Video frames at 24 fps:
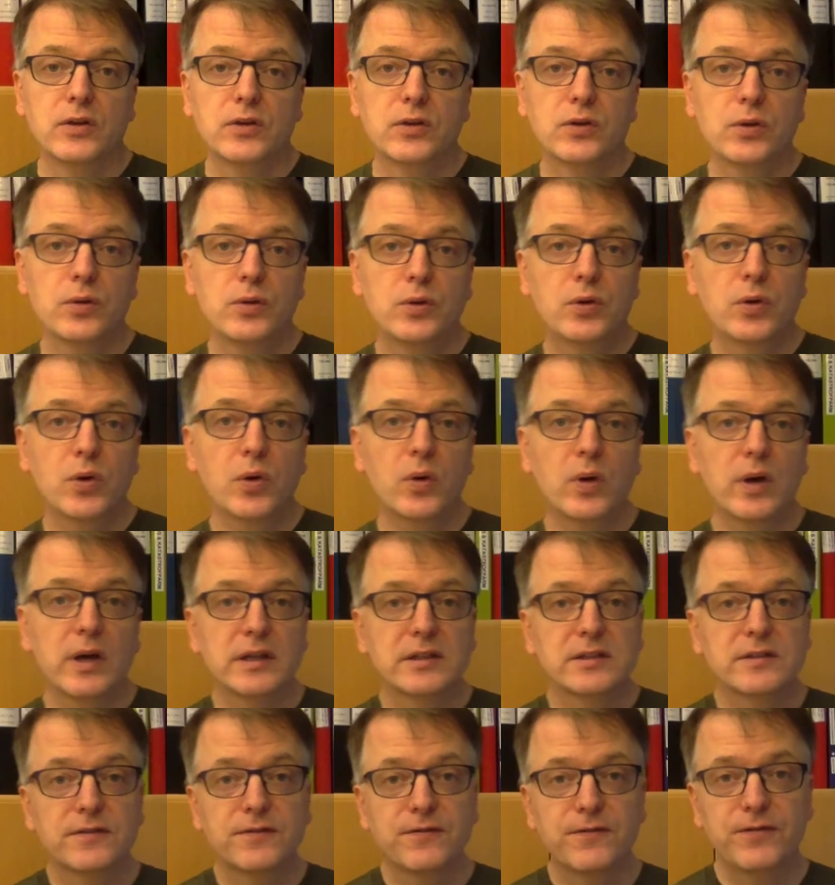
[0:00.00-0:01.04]
To draw
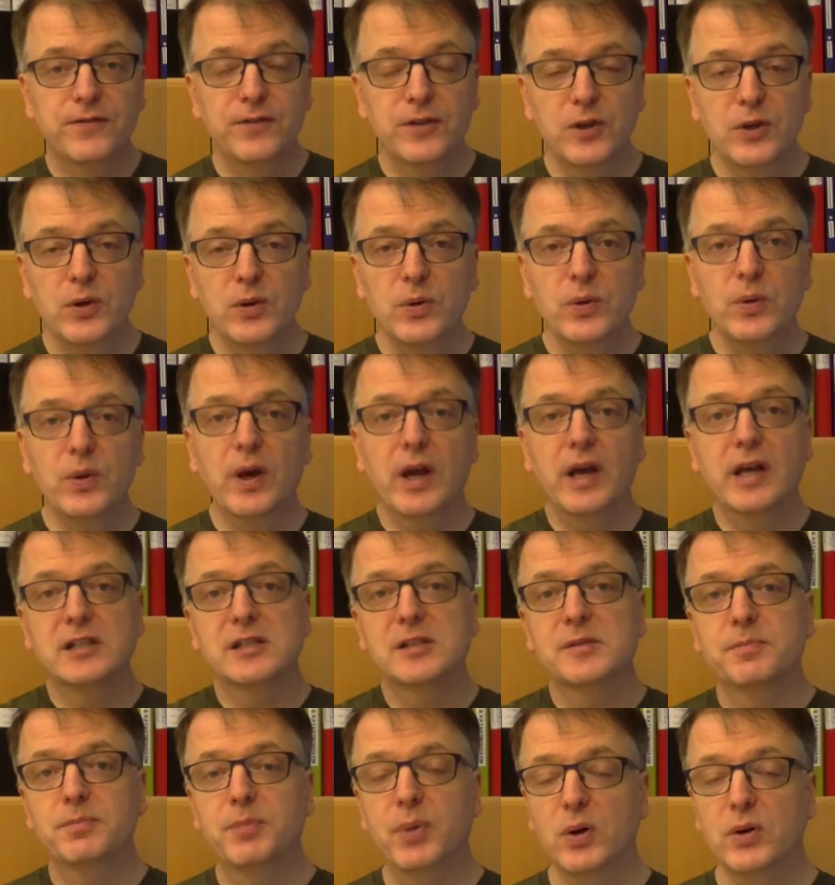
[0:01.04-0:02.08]
as few
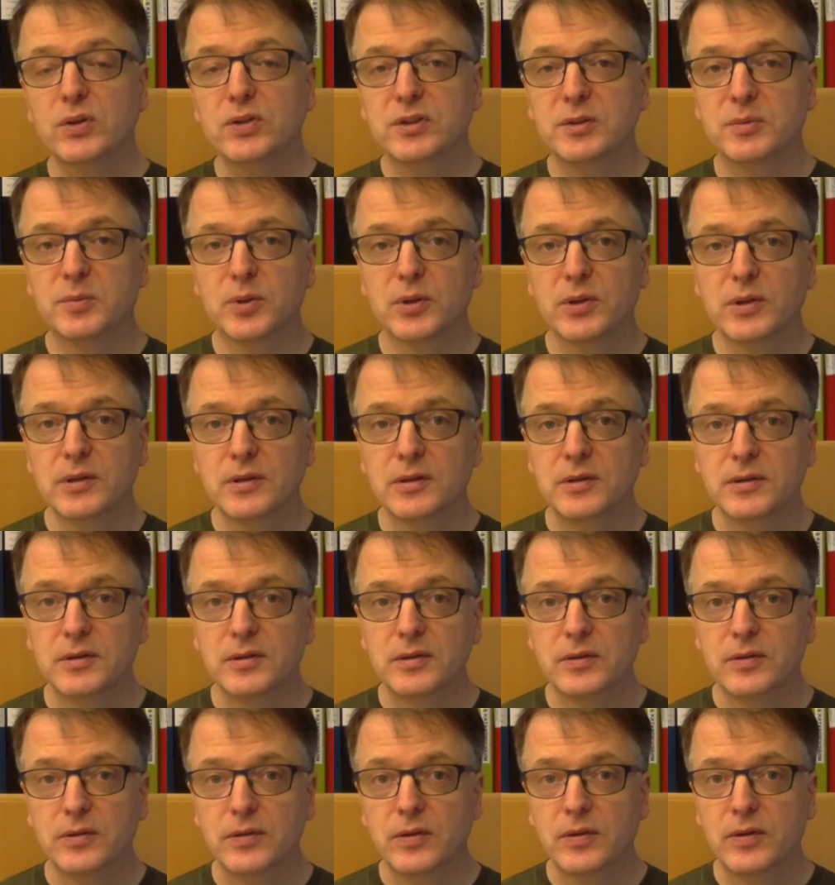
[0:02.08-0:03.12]
as possible,
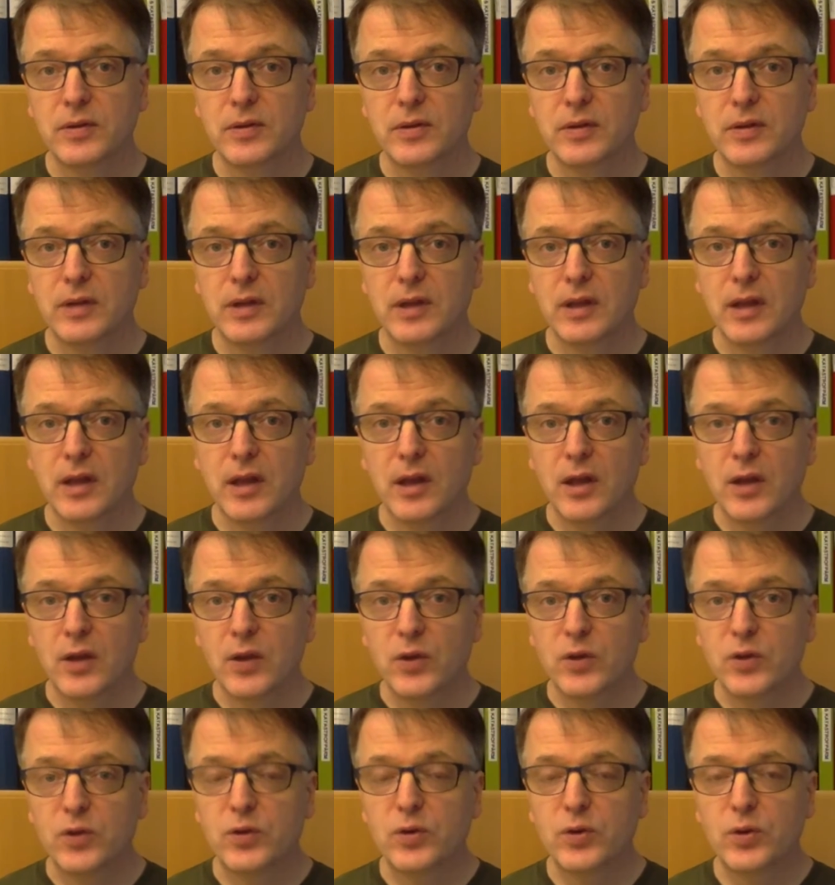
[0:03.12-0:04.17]

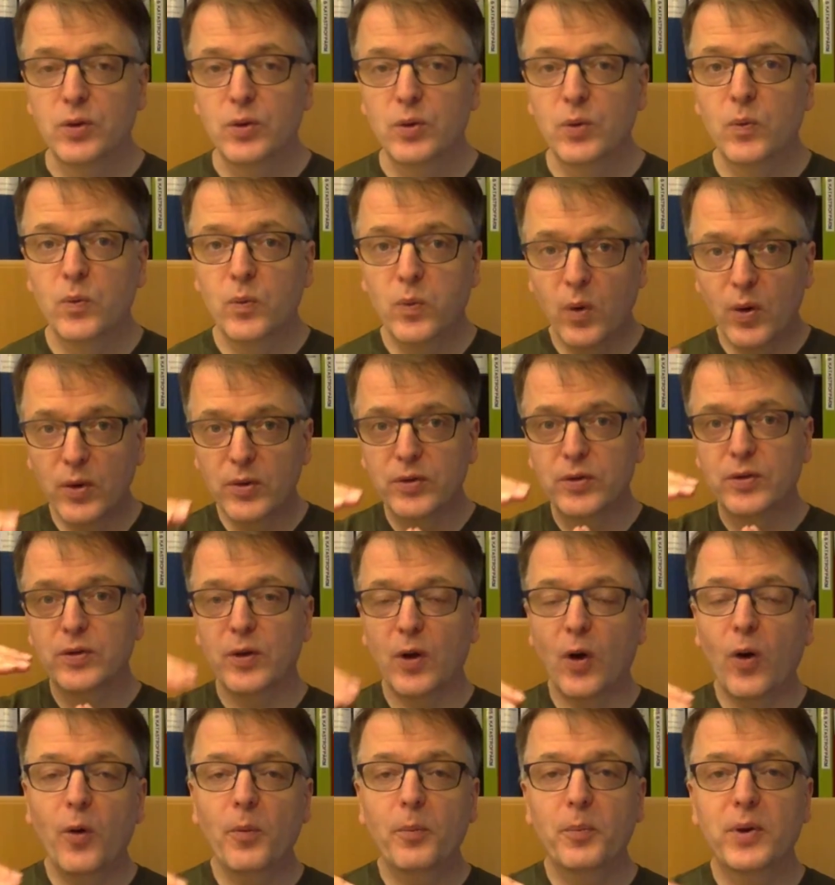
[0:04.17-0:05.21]
to what
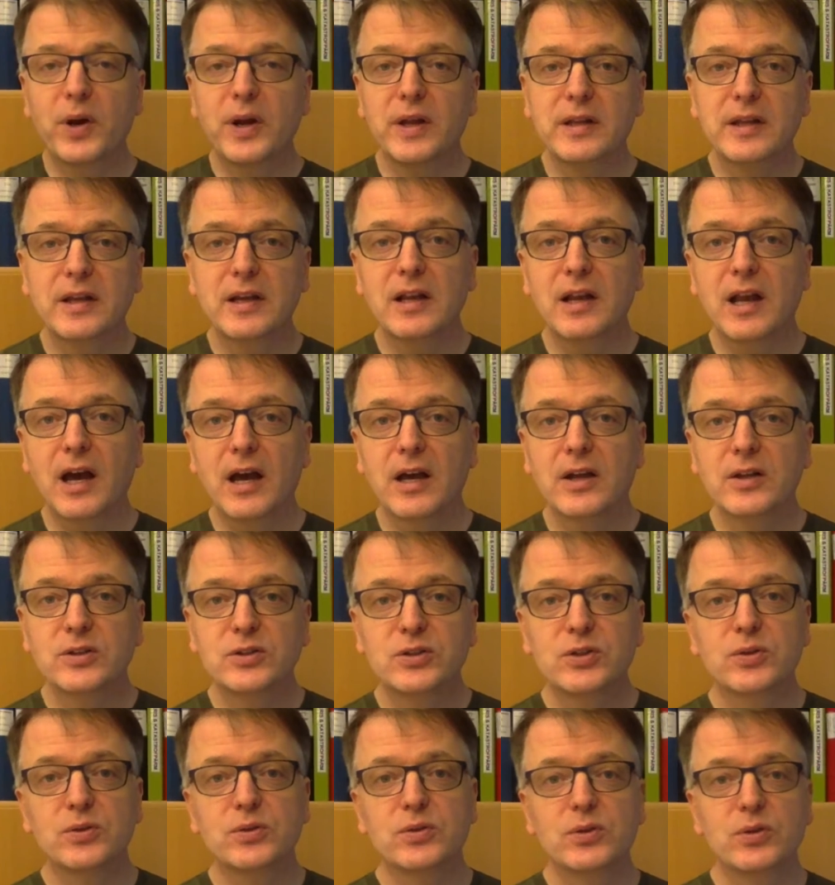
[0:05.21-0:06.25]
operating line
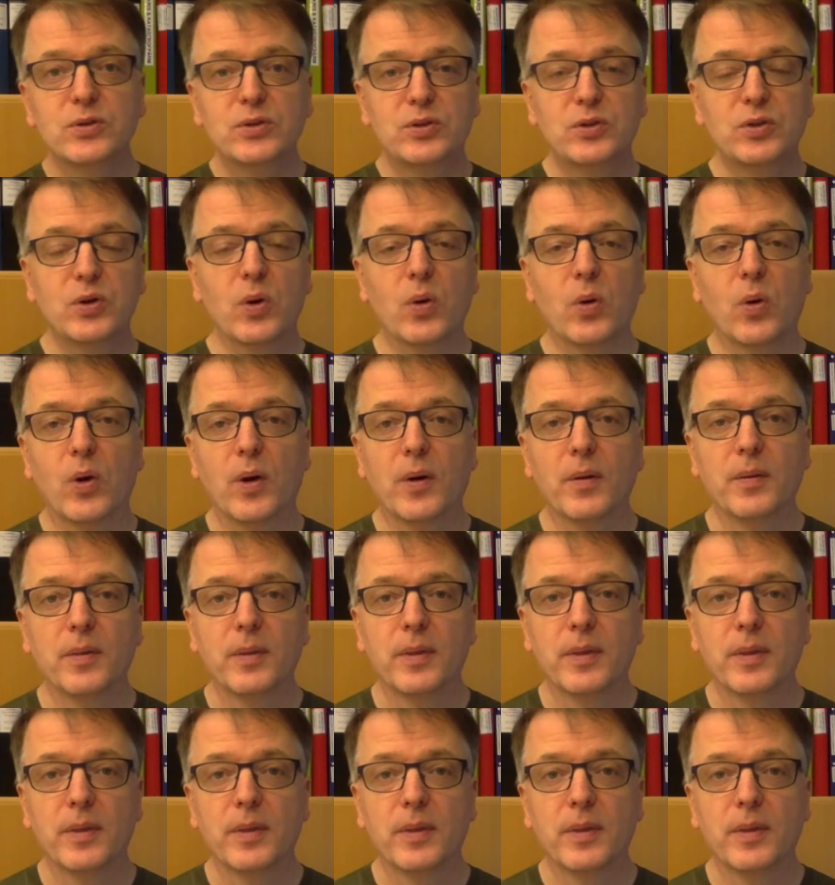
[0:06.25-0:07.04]
should you draw?